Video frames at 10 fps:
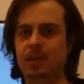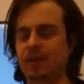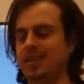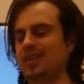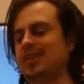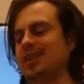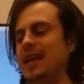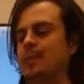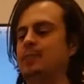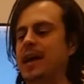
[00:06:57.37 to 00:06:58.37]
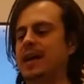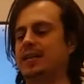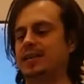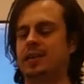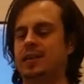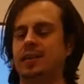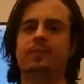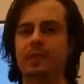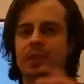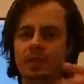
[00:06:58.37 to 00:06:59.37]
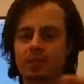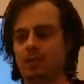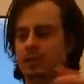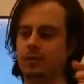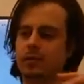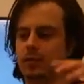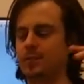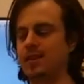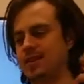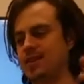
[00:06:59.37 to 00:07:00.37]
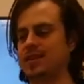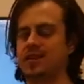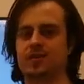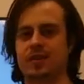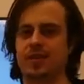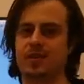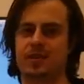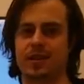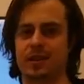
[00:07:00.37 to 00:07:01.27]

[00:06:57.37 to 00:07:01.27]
The state backs up the business interests.